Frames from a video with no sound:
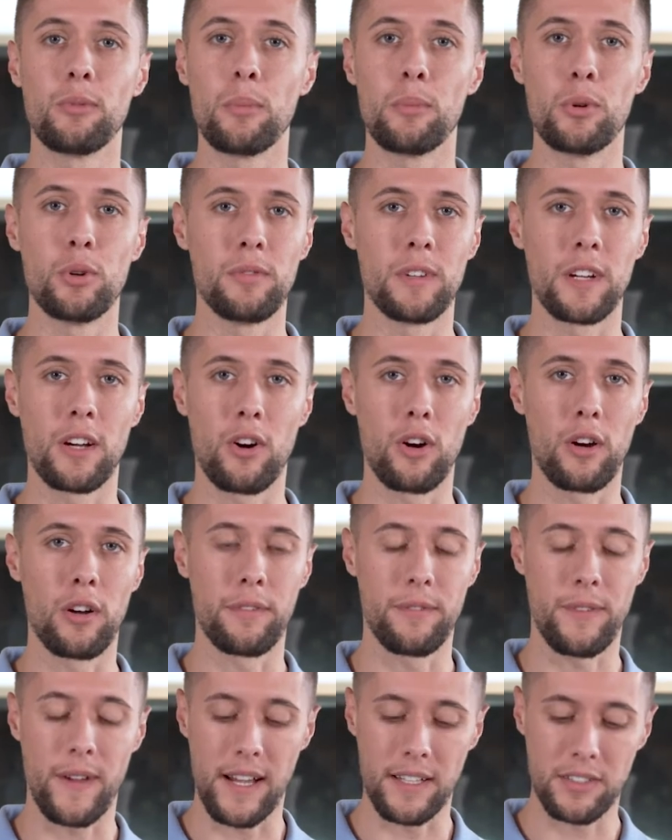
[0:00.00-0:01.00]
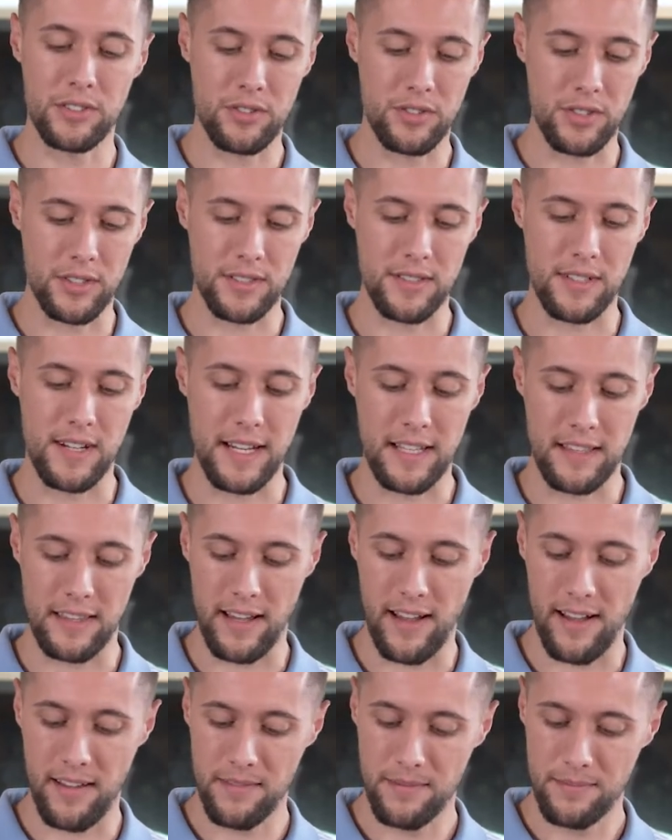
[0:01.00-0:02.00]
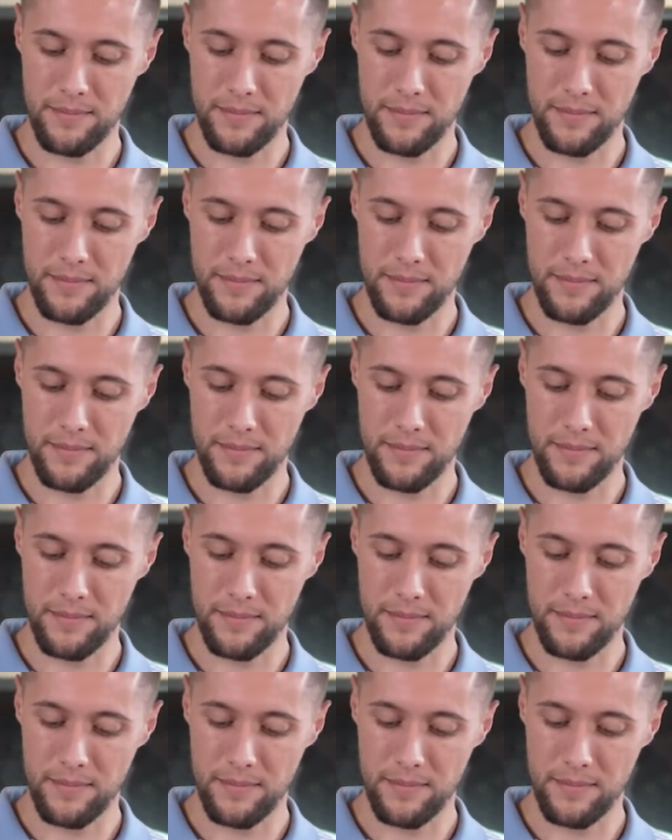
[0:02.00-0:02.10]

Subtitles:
removing artifacts just like that.